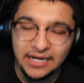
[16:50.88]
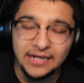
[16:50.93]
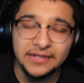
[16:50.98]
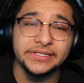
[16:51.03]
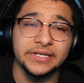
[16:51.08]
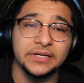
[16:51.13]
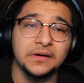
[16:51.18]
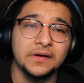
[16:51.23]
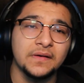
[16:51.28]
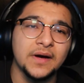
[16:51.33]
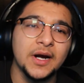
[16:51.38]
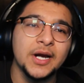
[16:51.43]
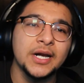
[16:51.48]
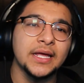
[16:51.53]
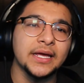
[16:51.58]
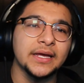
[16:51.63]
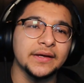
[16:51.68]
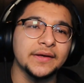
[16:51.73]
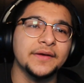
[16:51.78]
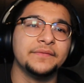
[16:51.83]
I was like, all right,
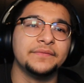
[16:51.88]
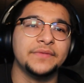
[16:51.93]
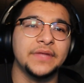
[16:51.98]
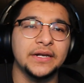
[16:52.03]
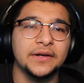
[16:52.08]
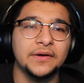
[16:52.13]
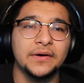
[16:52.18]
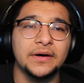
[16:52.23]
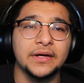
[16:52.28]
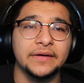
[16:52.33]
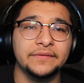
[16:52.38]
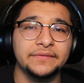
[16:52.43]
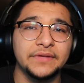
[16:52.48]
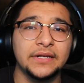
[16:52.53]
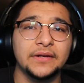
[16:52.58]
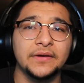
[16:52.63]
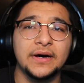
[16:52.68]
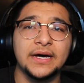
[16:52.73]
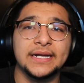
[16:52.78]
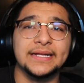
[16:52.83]
like if they know
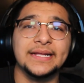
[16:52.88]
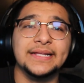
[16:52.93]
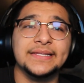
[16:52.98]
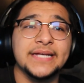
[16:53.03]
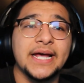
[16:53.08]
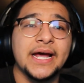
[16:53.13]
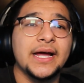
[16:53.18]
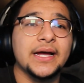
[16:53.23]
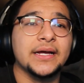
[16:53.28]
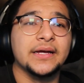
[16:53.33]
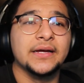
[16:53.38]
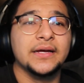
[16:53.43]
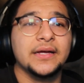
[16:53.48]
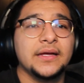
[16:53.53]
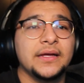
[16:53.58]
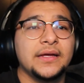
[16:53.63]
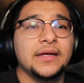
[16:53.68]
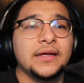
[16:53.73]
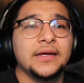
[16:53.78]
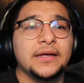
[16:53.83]
how to attack
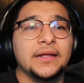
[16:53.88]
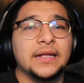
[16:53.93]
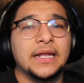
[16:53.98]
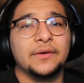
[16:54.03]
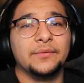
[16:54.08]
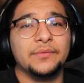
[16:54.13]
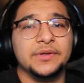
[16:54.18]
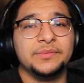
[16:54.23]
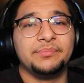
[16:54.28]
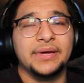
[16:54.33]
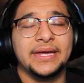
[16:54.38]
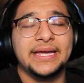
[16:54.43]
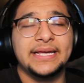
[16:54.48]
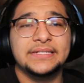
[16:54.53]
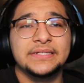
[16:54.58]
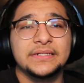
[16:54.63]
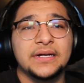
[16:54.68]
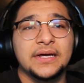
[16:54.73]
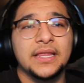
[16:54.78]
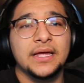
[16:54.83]
like with
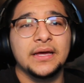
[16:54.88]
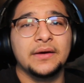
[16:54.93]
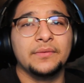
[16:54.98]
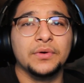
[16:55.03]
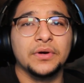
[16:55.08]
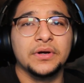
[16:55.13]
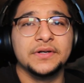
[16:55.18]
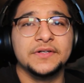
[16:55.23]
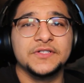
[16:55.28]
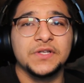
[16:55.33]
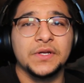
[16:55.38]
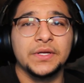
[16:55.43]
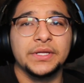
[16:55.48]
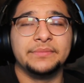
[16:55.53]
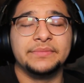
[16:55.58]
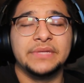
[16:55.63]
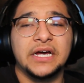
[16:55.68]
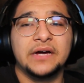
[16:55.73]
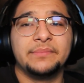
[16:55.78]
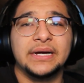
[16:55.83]
pace and all that, we're gonna slow
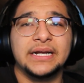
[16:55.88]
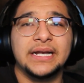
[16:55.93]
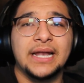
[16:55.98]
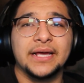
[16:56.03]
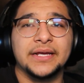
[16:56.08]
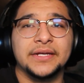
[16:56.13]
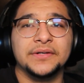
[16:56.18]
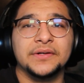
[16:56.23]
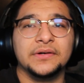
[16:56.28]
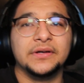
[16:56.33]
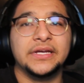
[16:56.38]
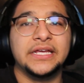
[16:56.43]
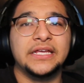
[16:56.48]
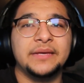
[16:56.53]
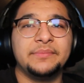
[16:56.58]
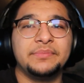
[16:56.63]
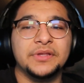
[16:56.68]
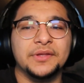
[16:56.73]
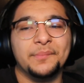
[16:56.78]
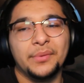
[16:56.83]
them down by like, you know,
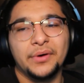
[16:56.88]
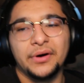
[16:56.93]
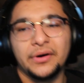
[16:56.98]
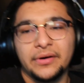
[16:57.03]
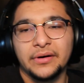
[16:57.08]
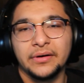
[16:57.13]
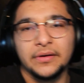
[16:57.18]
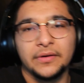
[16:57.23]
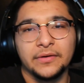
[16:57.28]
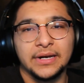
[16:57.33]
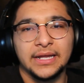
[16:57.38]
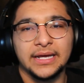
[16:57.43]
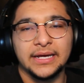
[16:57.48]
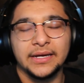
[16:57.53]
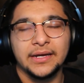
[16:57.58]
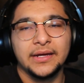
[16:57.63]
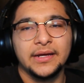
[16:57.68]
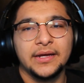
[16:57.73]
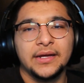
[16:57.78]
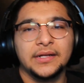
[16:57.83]
keeping the ball, or
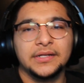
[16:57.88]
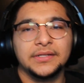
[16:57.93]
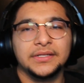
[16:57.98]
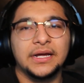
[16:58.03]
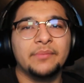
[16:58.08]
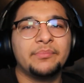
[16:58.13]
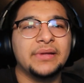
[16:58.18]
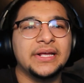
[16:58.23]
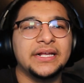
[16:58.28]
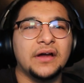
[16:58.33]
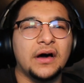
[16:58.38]
like not playing